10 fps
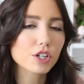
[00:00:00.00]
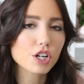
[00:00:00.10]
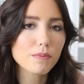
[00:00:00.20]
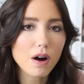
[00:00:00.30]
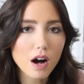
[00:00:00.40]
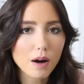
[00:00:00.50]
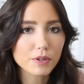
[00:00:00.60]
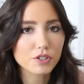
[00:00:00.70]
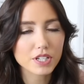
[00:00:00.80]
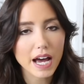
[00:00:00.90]
your mom
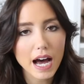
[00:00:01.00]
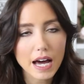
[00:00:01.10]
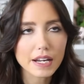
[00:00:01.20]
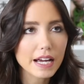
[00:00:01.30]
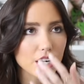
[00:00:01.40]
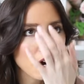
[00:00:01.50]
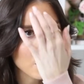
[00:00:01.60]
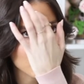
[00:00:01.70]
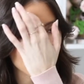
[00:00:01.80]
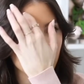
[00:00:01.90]
your dad i got
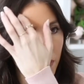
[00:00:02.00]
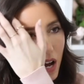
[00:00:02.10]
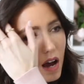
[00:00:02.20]
one from